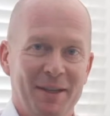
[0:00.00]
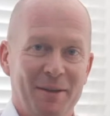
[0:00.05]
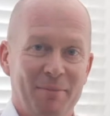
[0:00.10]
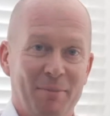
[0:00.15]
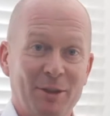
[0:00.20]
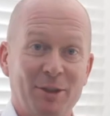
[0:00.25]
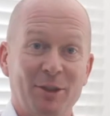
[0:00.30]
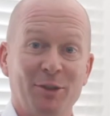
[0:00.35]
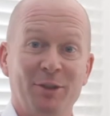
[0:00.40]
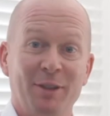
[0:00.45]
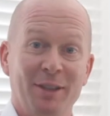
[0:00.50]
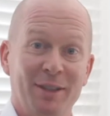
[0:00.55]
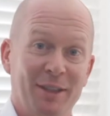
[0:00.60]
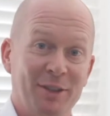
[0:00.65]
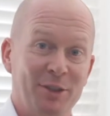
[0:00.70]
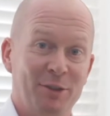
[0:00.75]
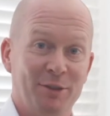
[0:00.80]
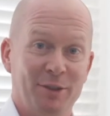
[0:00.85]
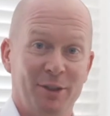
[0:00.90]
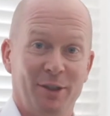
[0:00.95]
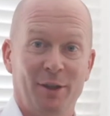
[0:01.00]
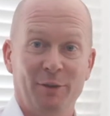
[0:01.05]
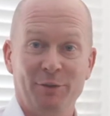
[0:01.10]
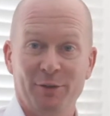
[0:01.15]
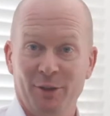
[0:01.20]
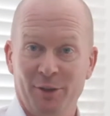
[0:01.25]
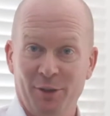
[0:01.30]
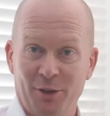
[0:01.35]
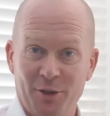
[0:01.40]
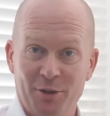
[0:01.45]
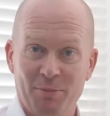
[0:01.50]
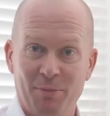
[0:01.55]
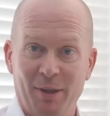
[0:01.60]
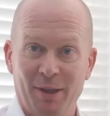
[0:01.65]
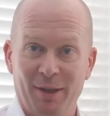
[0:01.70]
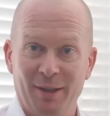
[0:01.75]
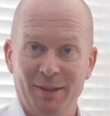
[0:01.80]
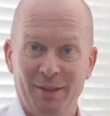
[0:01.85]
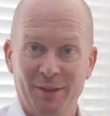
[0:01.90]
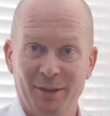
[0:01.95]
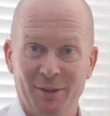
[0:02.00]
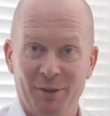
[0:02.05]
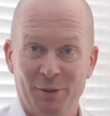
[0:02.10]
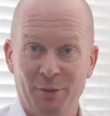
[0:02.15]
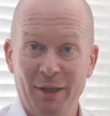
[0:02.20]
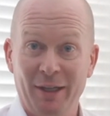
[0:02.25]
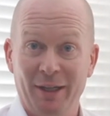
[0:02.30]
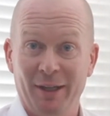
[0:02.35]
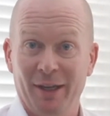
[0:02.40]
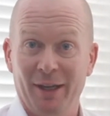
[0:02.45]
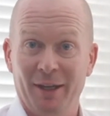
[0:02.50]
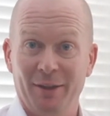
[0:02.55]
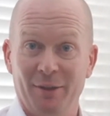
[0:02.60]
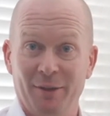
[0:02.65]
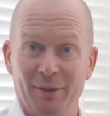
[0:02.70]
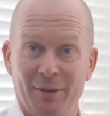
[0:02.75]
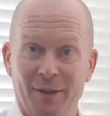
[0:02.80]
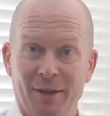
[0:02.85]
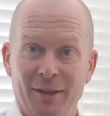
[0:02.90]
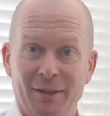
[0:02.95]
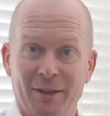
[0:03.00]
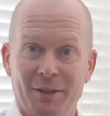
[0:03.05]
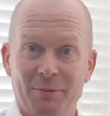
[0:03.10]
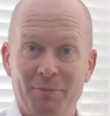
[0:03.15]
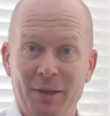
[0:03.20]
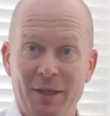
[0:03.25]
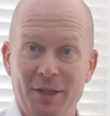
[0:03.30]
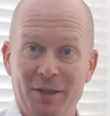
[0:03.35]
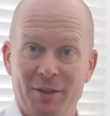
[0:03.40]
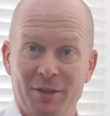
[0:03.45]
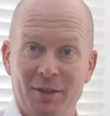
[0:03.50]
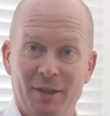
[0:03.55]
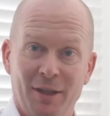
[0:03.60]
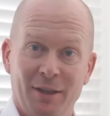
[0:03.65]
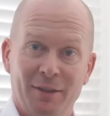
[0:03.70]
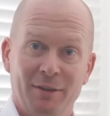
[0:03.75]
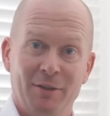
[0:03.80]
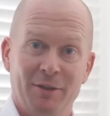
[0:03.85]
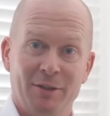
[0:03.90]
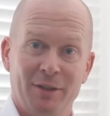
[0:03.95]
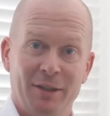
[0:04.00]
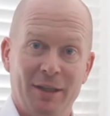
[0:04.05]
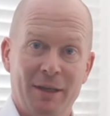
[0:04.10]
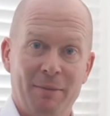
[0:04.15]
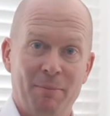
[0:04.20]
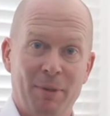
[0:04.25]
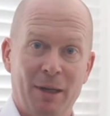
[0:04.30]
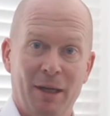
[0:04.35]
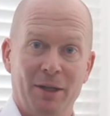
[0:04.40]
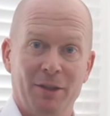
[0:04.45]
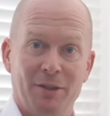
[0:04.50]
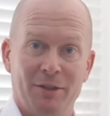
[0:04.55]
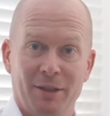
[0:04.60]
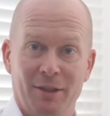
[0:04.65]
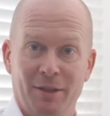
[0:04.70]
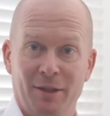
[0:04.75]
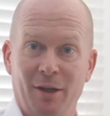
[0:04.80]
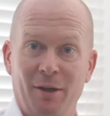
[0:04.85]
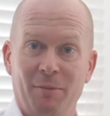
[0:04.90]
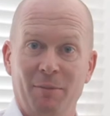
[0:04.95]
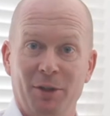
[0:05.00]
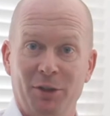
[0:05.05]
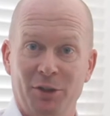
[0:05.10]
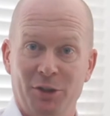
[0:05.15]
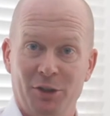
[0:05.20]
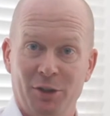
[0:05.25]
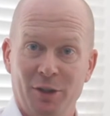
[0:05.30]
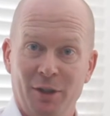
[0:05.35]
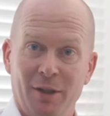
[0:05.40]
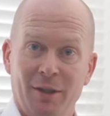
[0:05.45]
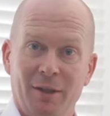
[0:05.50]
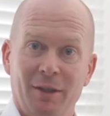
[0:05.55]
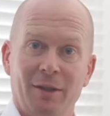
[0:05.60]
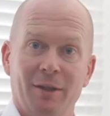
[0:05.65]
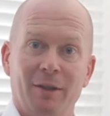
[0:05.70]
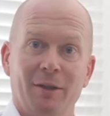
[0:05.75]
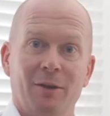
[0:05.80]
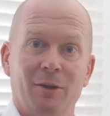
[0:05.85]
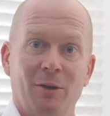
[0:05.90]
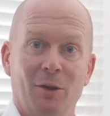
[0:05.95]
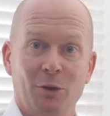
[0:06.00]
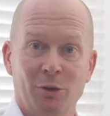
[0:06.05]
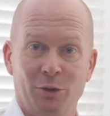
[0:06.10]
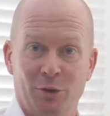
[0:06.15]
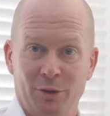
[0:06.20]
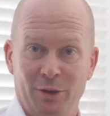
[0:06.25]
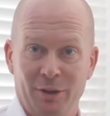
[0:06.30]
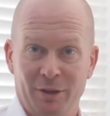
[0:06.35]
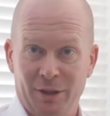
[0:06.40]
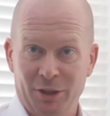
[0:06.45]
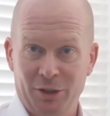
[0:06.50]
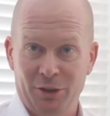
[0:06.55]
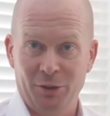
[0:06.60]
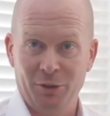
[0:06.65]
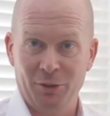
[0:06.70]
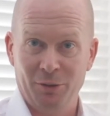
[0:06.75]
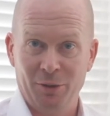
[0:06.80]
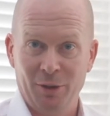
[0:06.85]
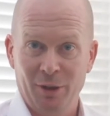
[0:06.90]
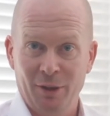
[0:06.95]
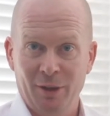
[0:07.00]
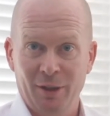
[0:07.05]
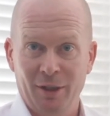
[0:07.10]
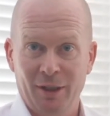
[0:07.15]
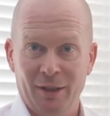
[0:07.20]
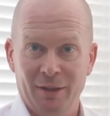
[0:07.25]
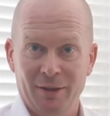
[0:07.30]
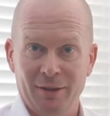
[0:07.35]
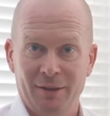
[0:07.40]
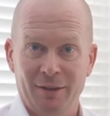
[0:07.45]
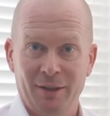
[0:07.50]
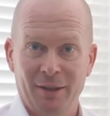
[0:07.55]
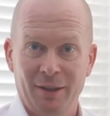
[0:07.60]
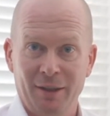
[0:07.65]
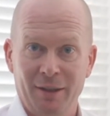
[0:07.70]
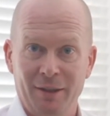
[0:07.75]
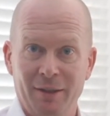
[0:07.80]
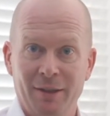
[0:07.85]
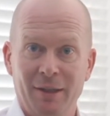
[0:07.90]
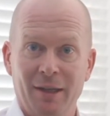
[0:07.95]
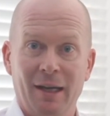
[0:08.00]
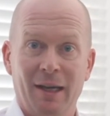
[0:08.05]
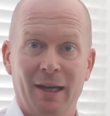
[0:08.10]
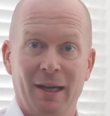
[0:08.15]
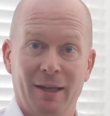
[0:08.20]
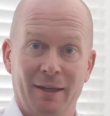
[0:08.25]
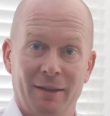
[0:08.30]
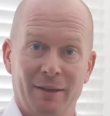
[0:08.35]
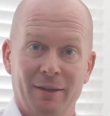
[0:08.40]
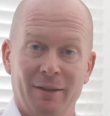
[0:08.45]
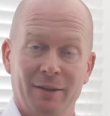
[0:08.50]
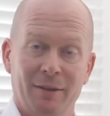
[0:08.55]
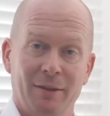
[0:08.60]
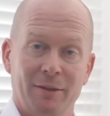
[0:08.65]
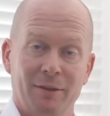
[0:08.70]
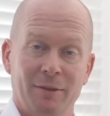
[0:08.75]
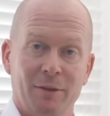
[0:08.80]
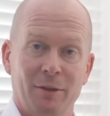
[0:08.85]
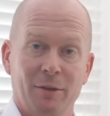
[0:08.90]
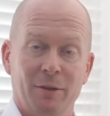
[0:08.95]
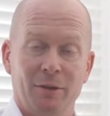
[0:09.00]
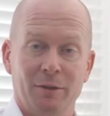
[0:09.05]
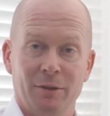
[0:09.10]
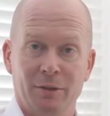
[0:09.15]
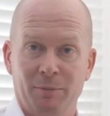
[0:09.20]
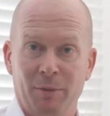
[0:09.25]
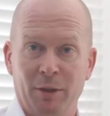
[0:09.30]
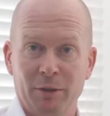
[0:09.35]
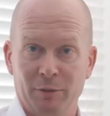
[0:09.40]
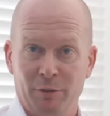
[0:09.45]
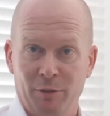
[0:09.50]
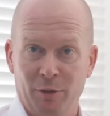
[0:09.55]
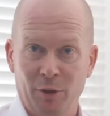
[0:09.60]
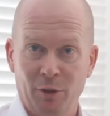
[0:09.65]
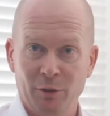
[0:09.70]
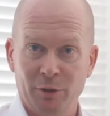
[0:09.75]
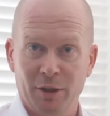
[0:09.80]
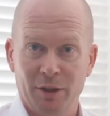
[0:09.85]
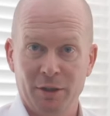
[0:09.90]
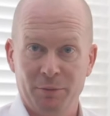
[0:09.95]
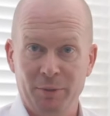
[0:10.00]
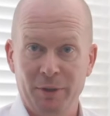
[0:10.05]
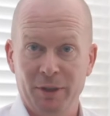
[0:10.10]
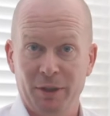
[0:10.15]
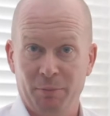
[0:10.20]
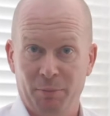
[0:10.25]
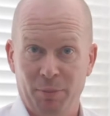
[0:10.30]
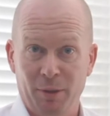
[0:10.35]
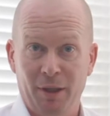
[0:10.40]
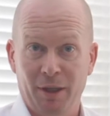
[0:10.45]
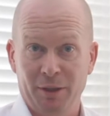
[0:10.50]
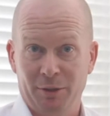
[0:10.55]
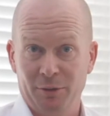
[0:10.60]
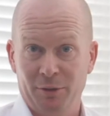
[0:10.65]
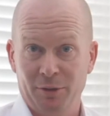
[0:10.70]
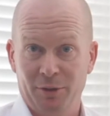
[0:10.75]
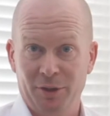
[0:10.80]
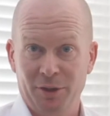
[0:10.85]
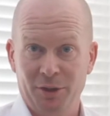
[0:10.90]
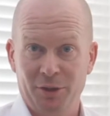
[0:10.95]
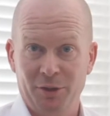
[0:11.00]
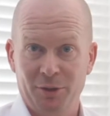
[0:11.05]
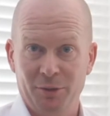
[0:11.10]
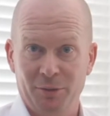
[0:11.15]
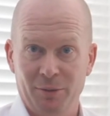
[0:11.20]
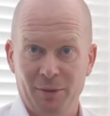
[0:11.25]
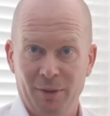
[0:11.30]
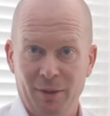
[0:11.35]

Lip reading: Musculoskeletal injuries are often caused by a training error. This means there's an imbalance in how much load the tissue can take and the amount of load that is being applied to the tissue.